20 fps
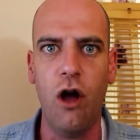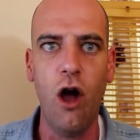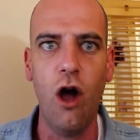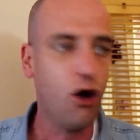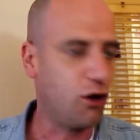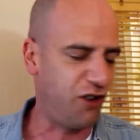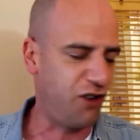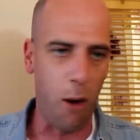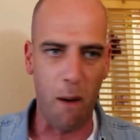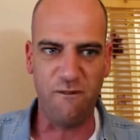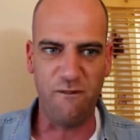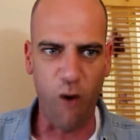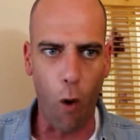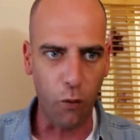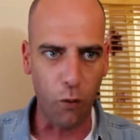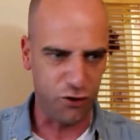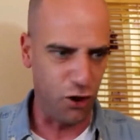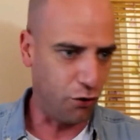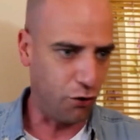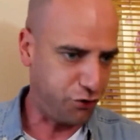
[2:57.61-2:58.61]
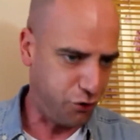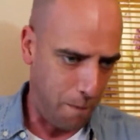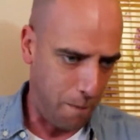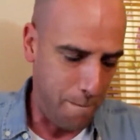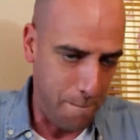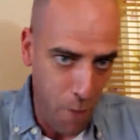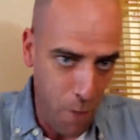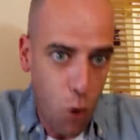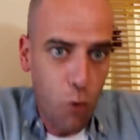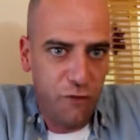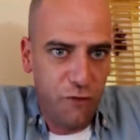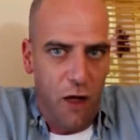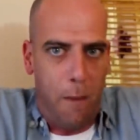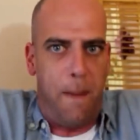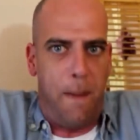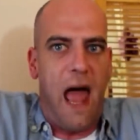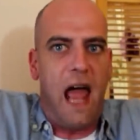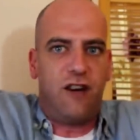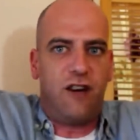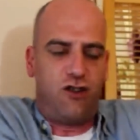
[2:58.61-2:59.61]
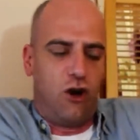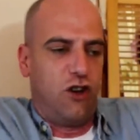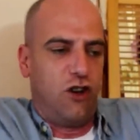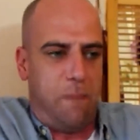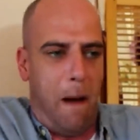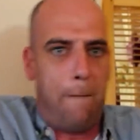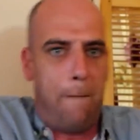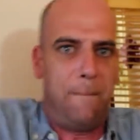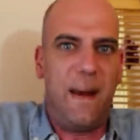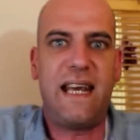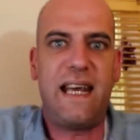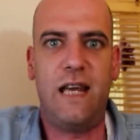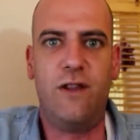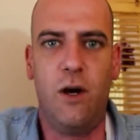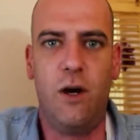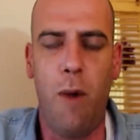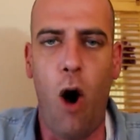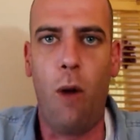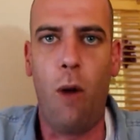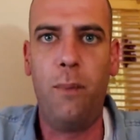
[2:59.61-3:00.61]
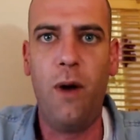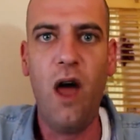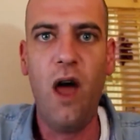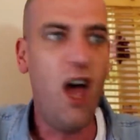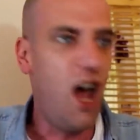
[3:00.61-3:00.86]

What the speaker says: because they were forcing us to move the patients by picking them up